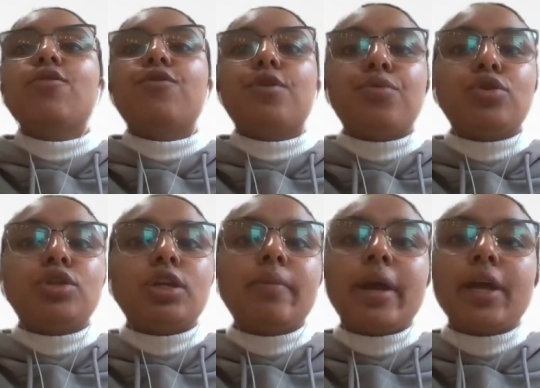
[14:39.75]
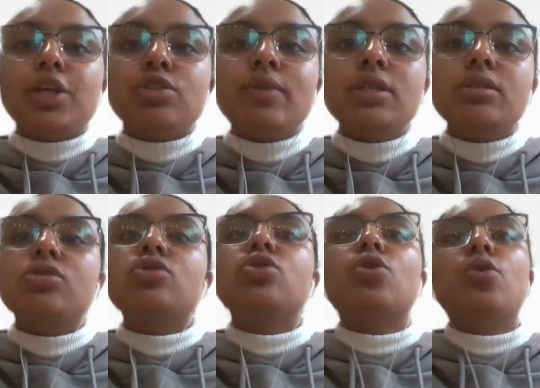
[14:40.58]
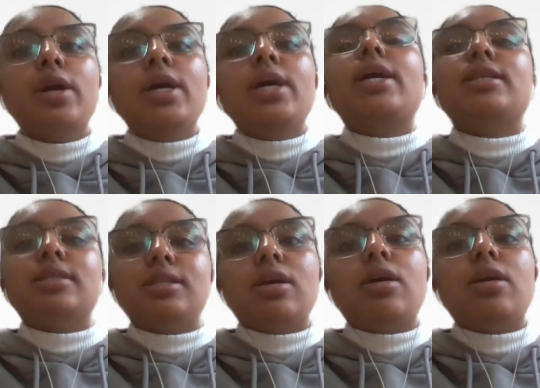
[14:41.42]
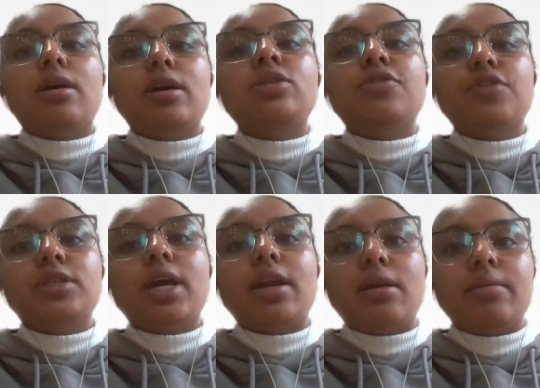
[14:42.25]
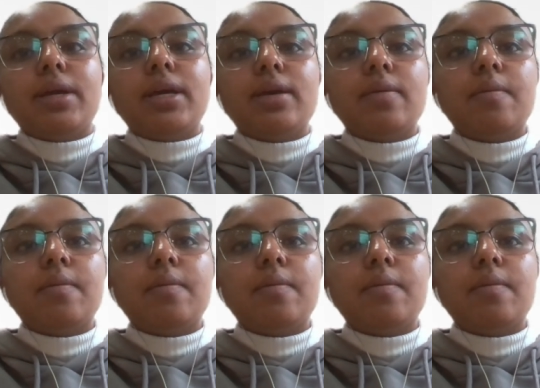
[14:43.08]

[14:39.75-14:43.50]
for project management. So it's a different dynamic.